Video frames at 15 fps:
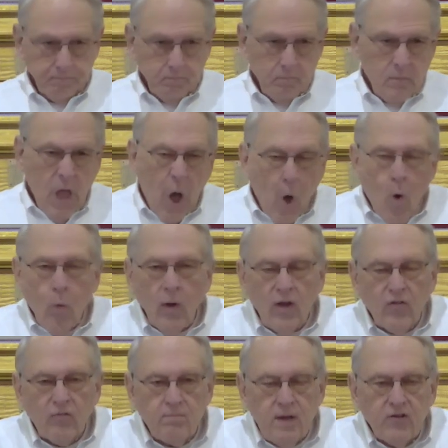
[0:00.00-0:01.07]
I
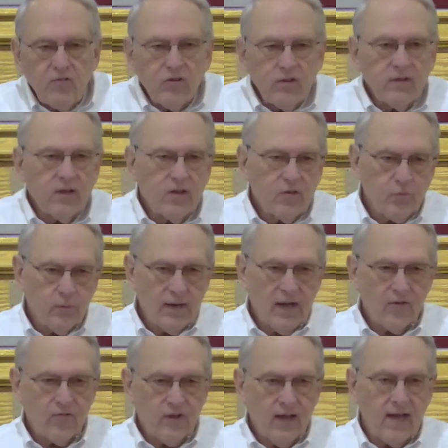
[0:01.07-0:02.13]
always mention this when I
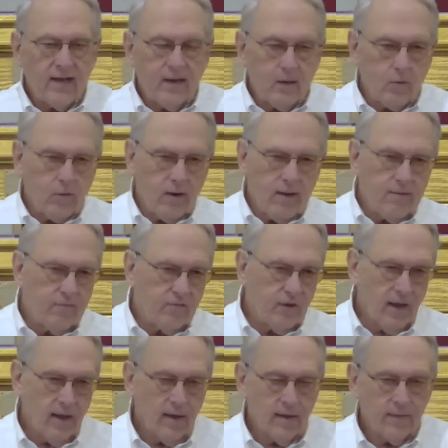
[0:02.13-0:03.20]
stand at a
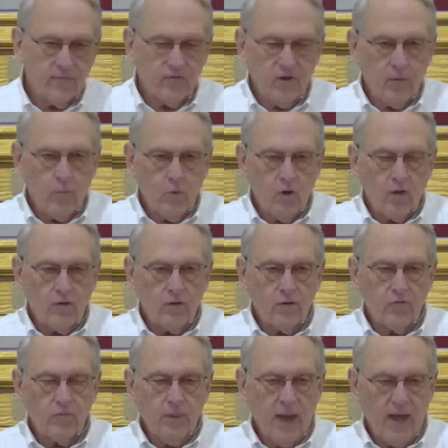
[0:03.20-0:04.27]
graveside of someone
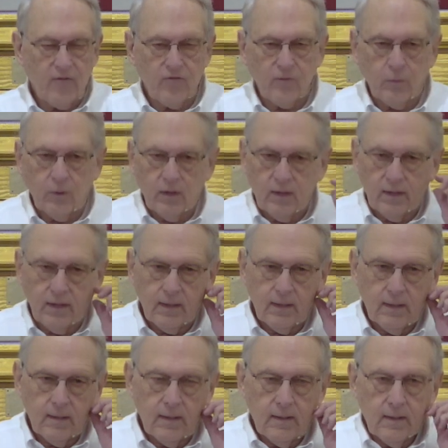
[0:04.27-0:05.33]
who's passed away
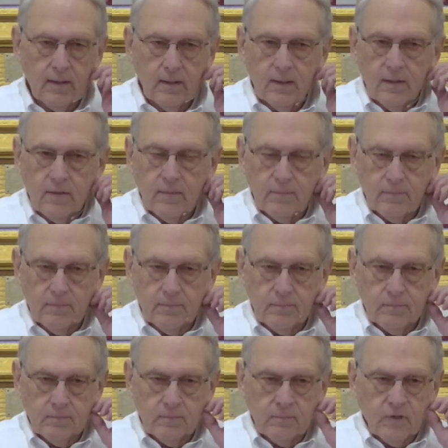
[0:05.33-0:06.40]

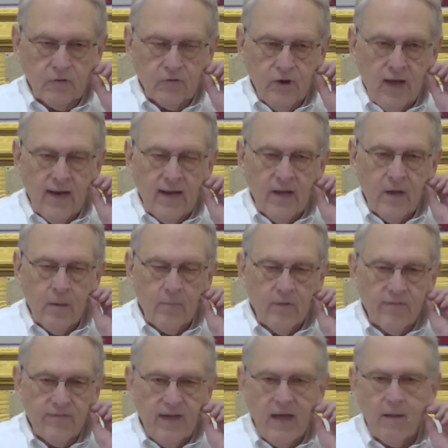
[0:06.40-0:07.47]
to try to help the
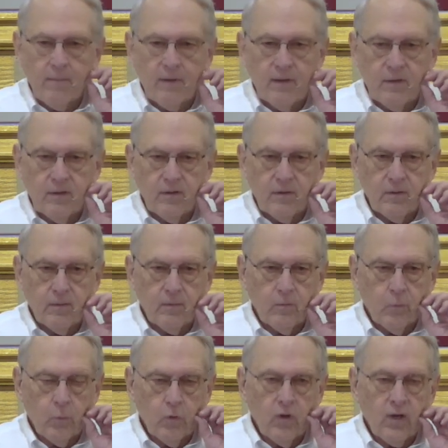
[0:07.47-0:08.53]
family to
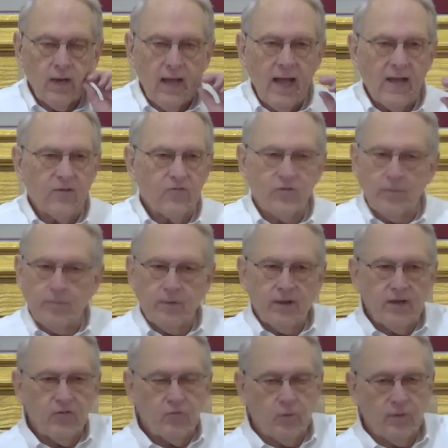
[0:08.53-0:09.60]
realize the
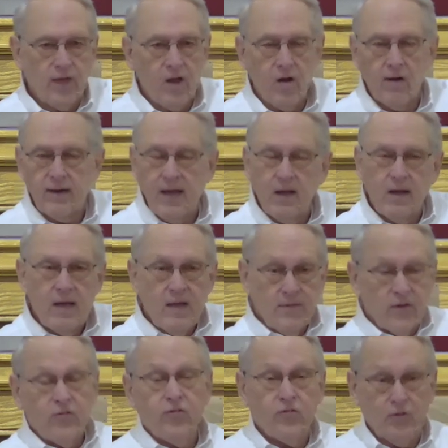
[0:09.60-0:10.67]
place where they are now.
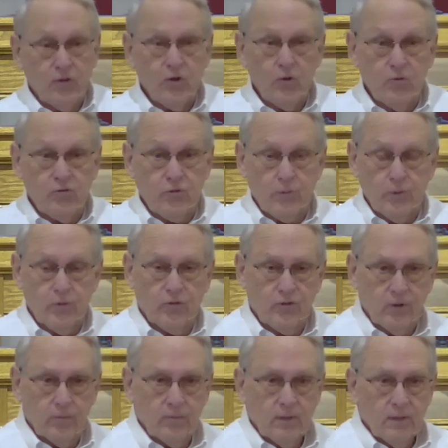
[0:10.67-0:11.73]
This is the New
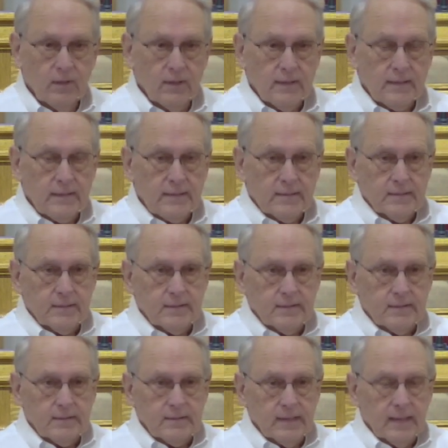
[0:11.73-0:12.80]
Jerusalem.
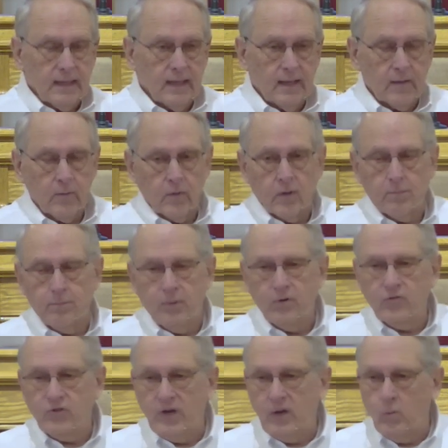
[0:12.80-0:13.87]
I don't want to
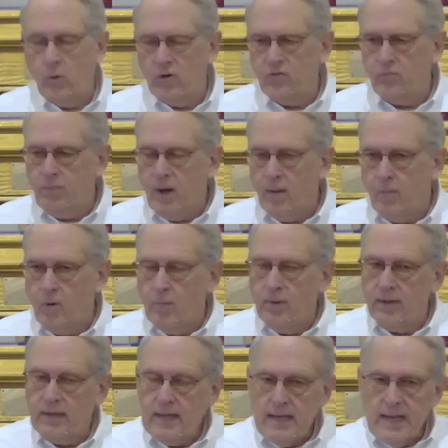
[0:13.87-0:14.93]
burst anyone's bubble,
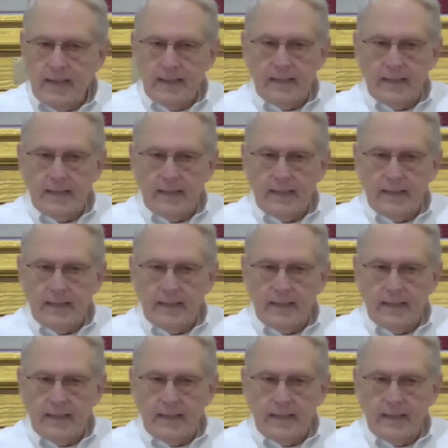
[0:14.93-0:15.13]
but uh,